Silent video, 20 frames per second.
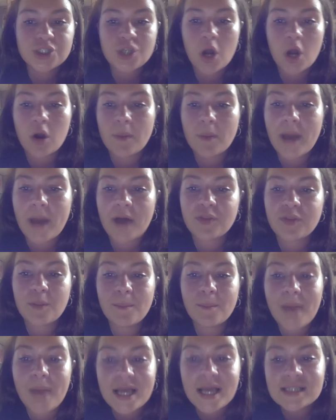are about the
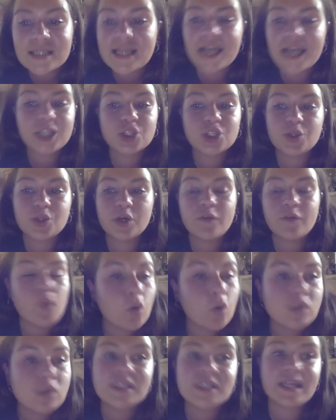mass entry of
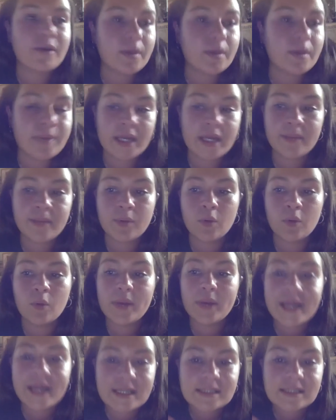ordinary
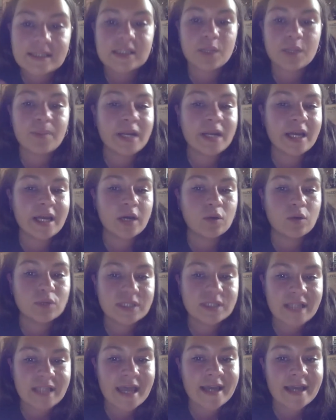people into the political
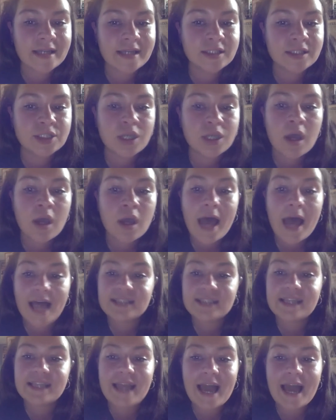stage
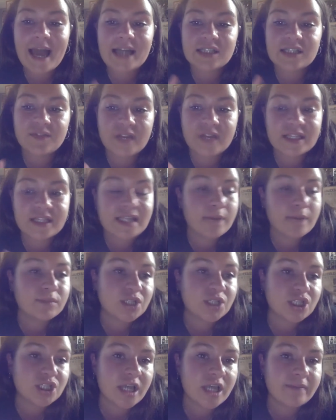as they actively
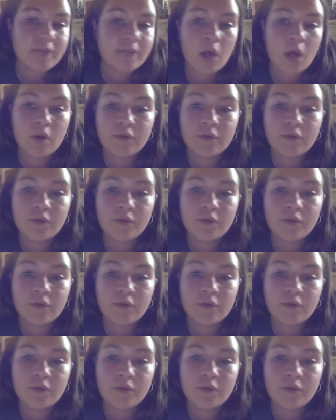attempt to shape their own